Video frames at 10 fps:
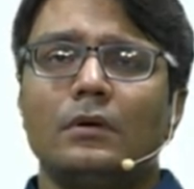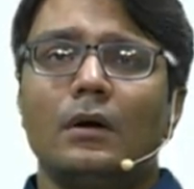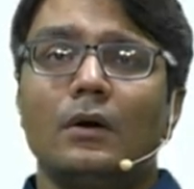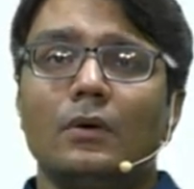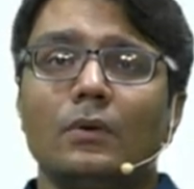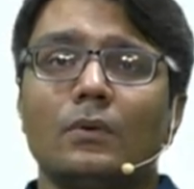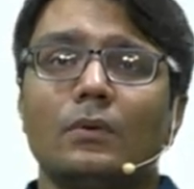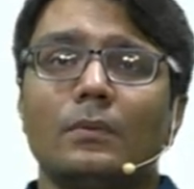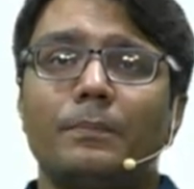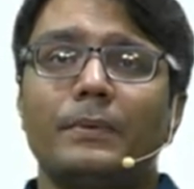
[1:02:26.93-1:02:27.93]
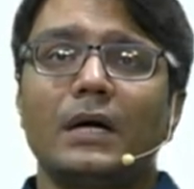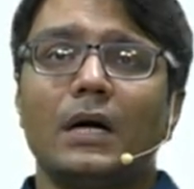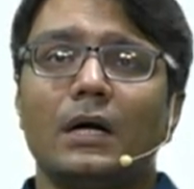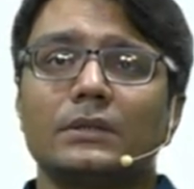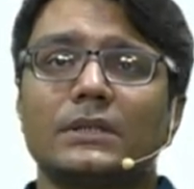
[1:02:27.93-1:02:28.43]
Oh,
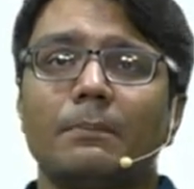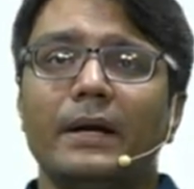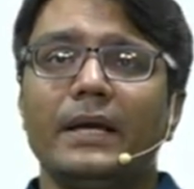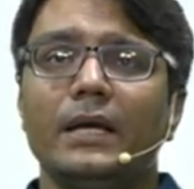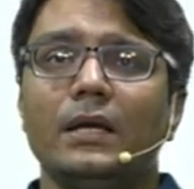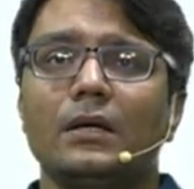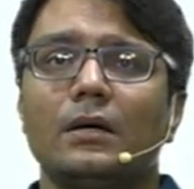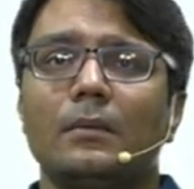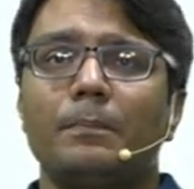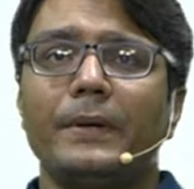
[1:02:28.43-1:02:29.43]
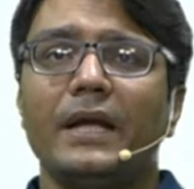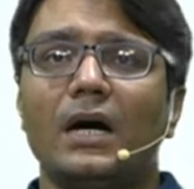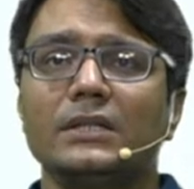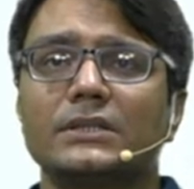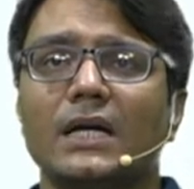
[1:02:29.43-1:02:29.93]
somebody,
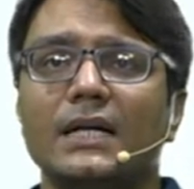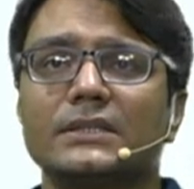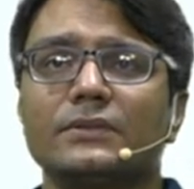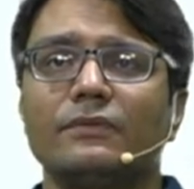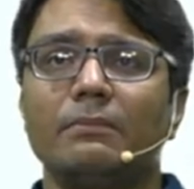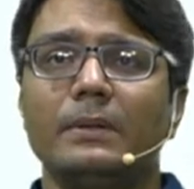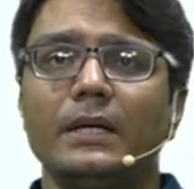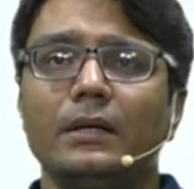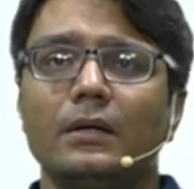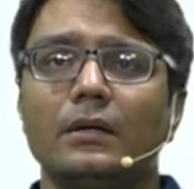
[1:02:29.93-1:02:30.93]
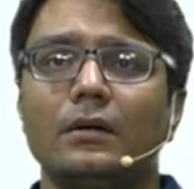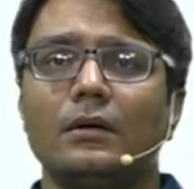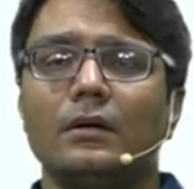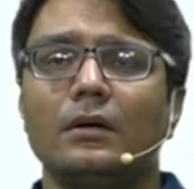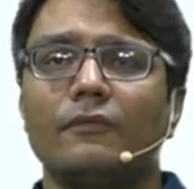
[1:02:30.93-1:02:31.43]
Priyansh asked,
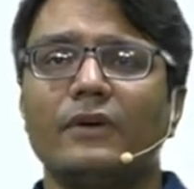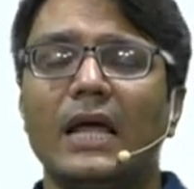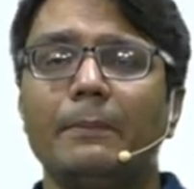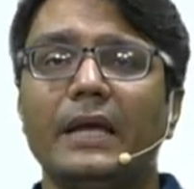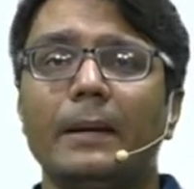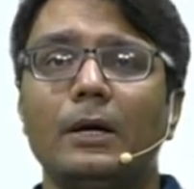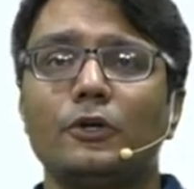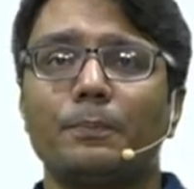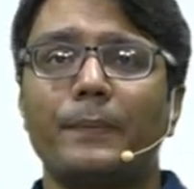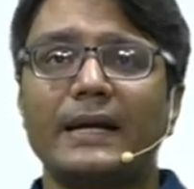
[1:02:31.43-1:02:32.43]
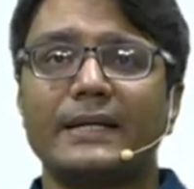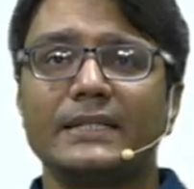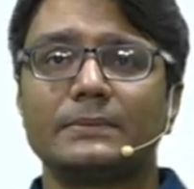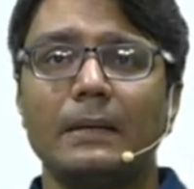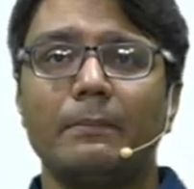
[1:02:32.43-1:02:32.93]
will I be able to
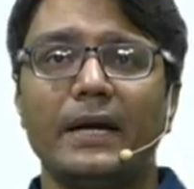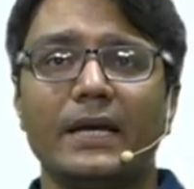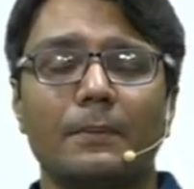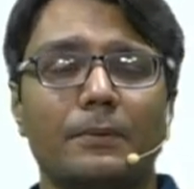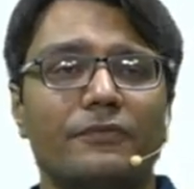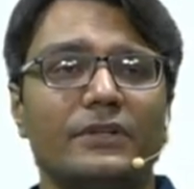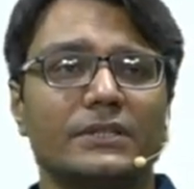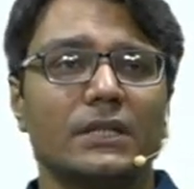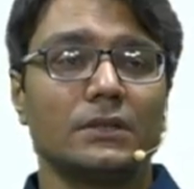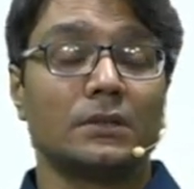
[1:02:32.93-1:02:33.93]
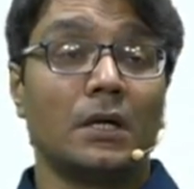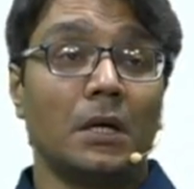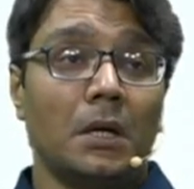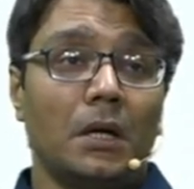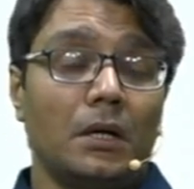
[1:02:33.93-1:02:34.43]
practice my medical profession?
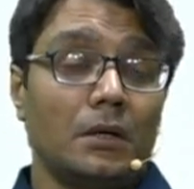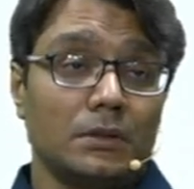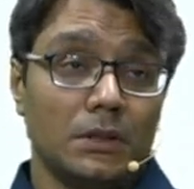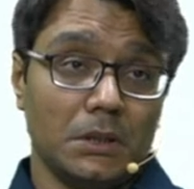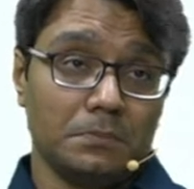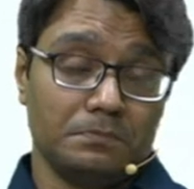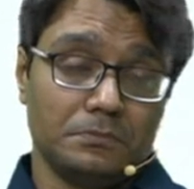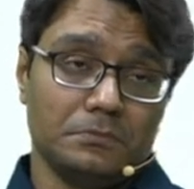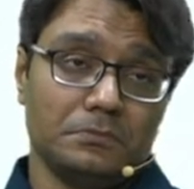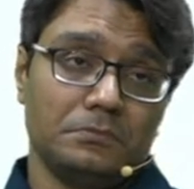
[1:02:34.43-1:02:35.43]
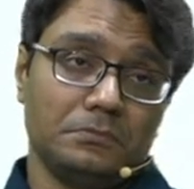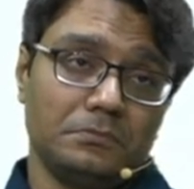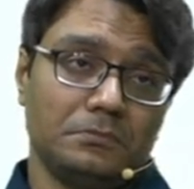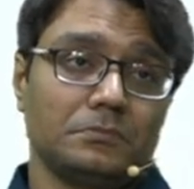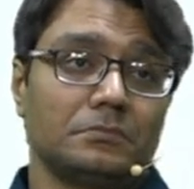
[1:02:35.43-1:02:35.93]

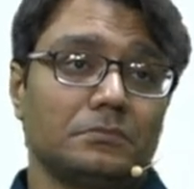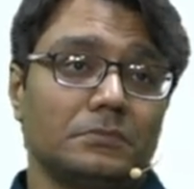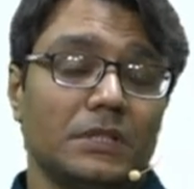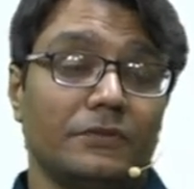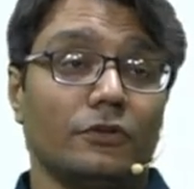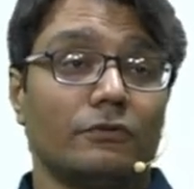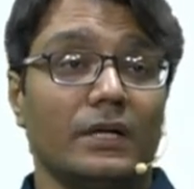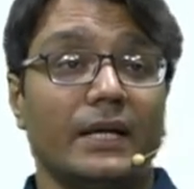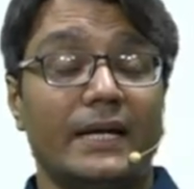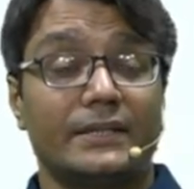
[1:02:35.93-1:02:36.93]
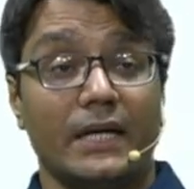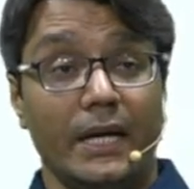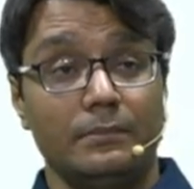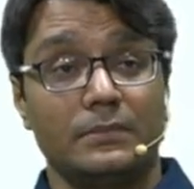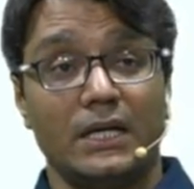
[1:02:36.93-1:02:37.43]
If you will get
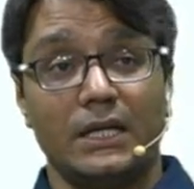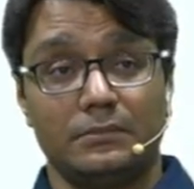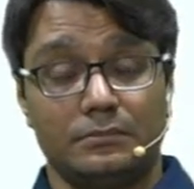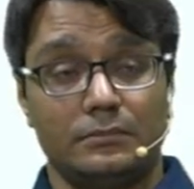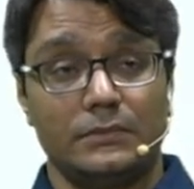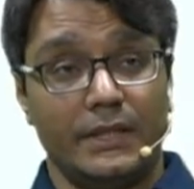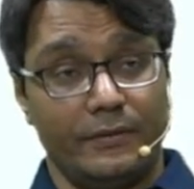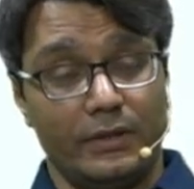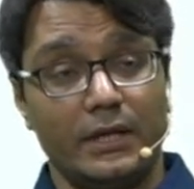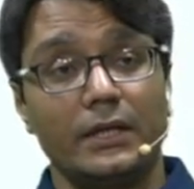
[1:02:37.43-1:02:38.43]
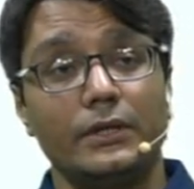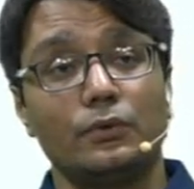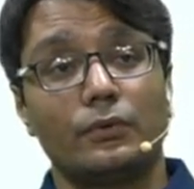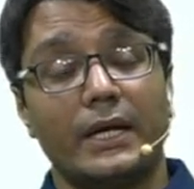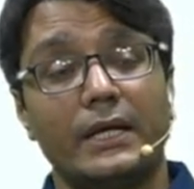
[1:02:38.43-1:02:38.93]
time, then definitely
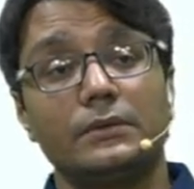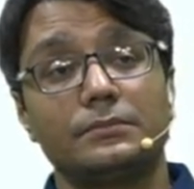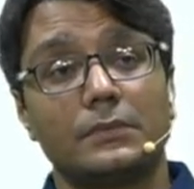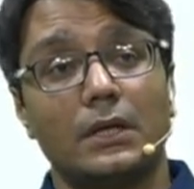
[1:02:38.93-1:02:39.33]
you can.